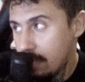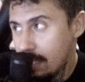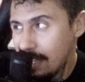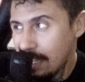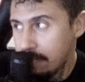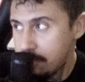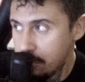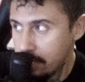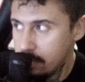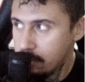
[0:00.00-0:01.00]
left
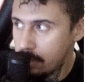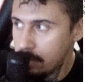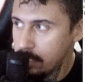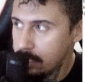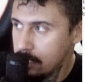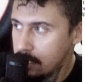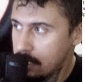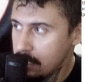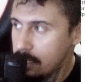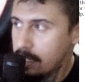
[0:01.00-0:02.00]
join query.
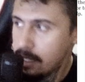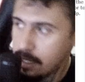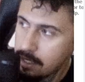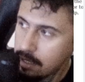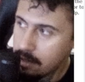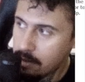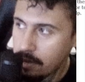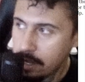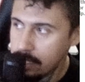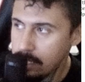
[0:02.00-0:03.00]

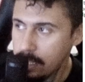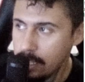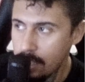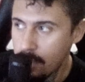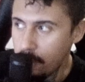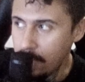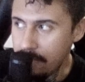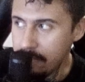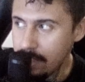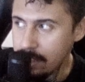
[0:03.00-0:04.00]
Right, we
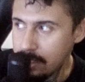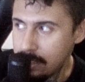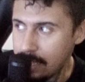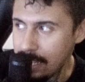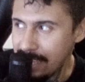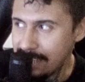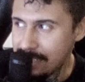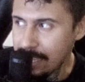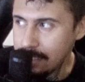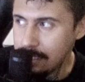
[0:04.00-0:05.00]
have
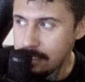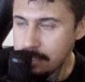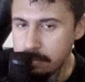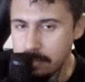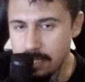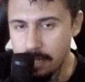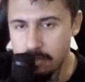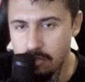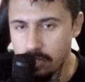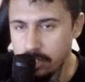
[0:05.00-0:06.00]
exactly the same
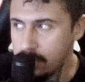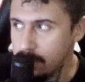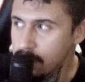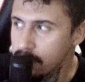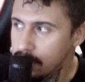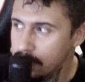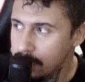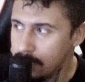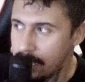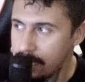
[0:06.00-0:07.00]
structure,
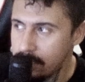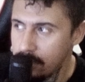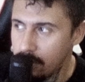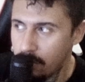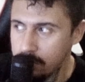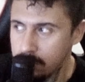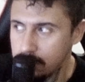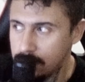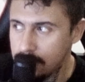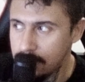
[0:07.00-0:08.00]
getting the
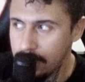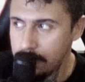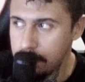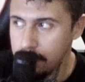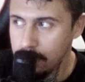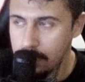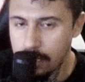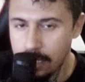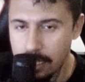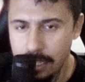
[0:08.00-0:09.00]
author's name,
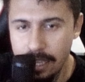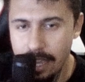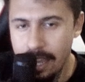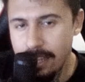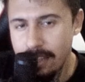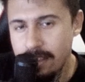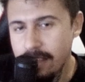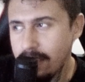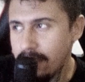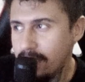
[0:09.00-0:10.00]
getting
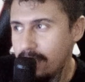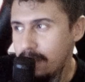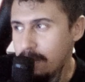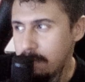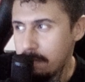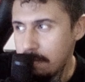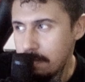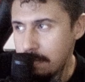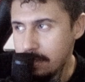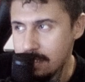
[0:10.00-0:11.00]
the
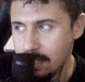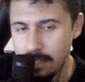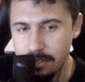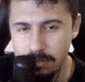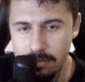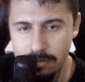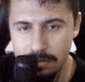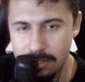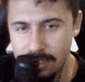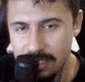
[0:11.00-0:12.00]
book title,
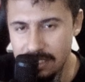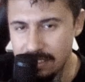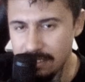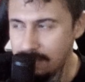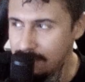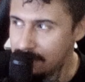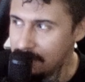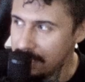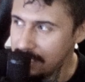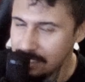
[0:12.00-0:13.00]

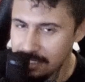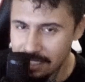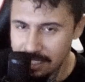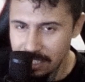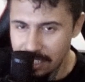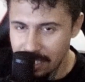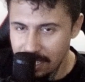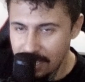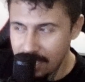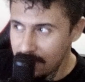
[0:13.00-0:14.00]
right,
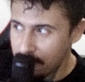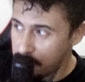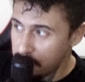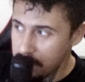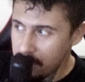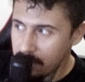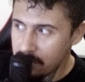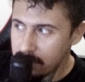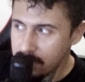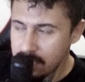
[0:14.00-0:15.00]
from the
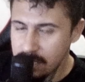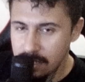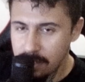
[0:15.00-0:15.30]
authors.